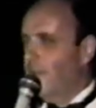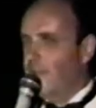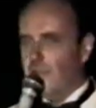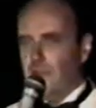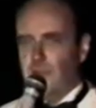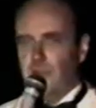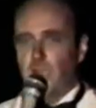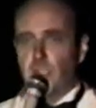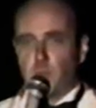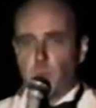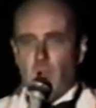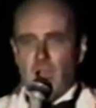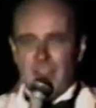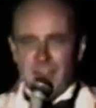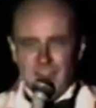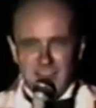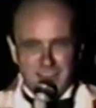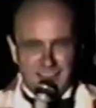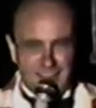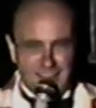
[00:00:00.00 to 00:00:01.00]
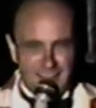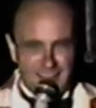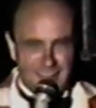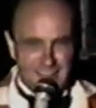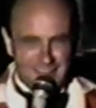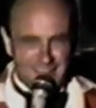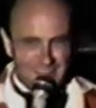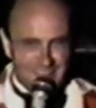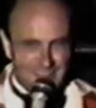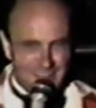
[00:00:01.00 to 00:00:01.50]
There's one?
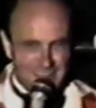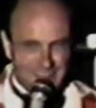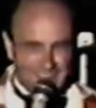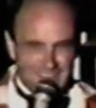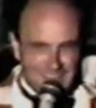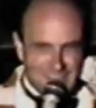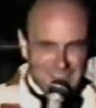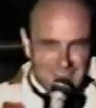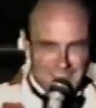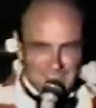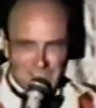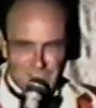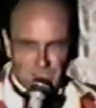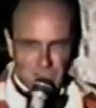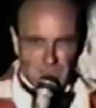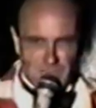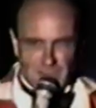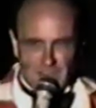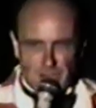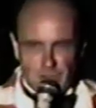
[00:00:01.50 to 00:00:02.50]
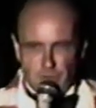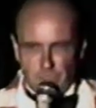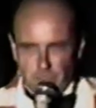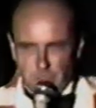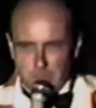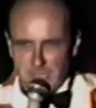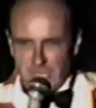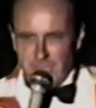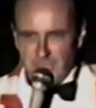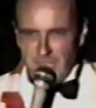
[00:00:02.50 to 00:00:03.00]
Are you from
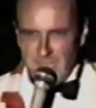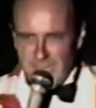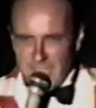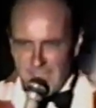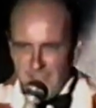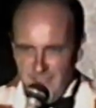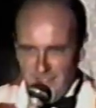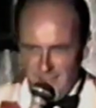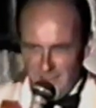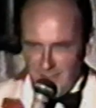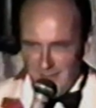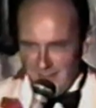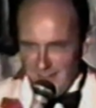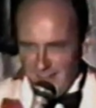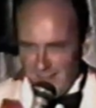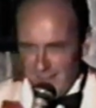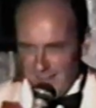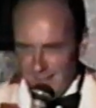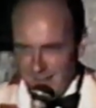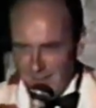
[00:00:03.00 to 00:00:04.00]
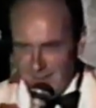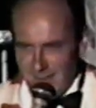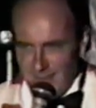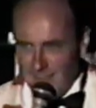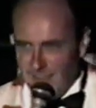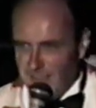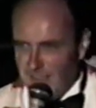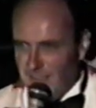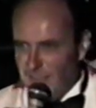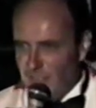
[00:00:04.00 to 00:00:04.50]
India?
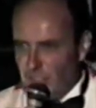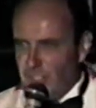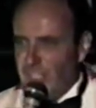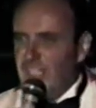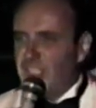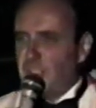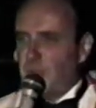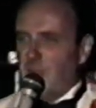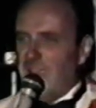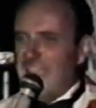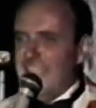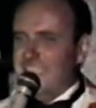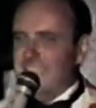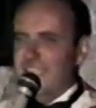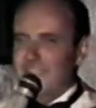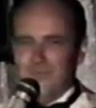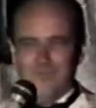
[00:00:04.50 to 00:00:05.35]
She's crazy.